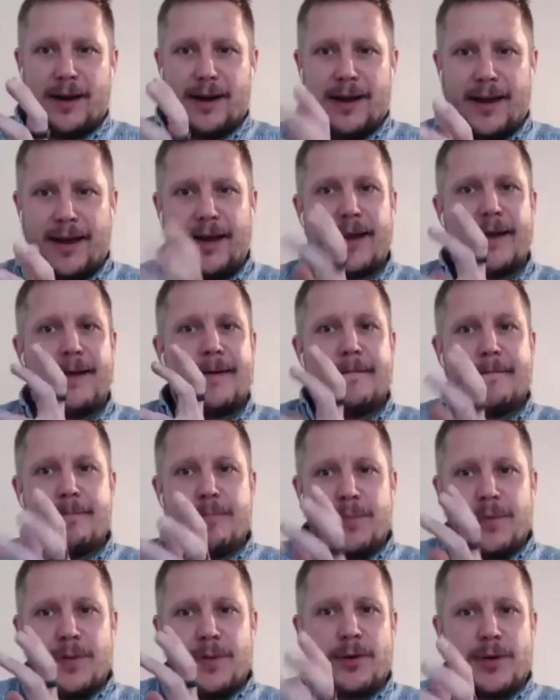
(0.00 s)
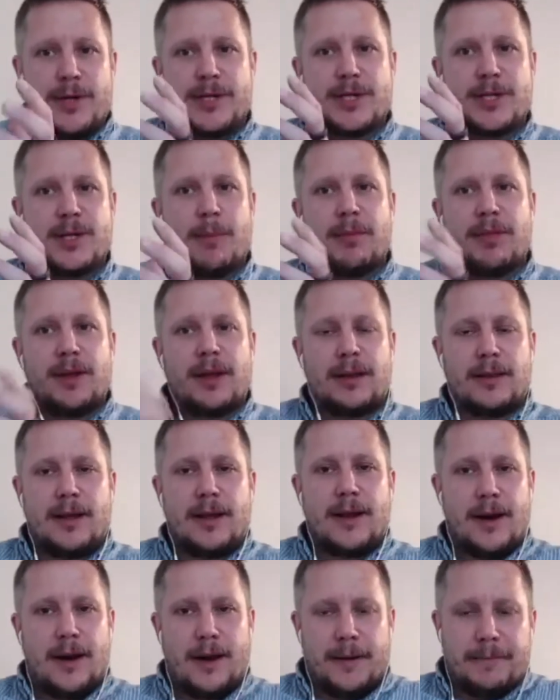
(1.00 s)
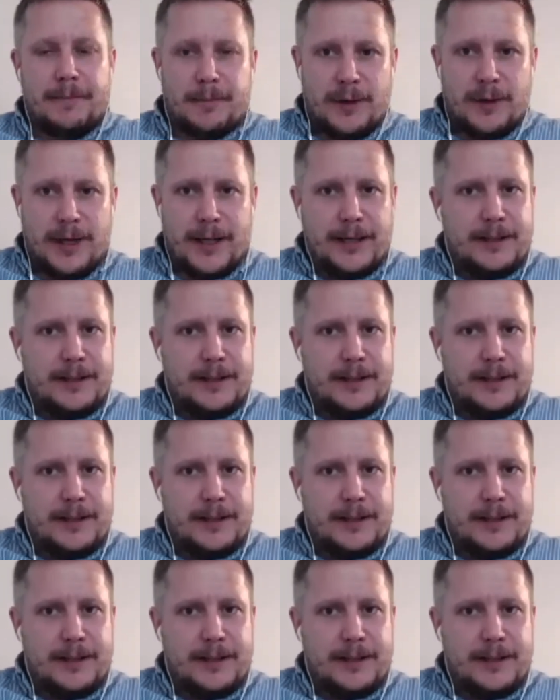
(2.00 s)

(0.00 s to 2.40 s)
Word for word: Like, there is something there, right?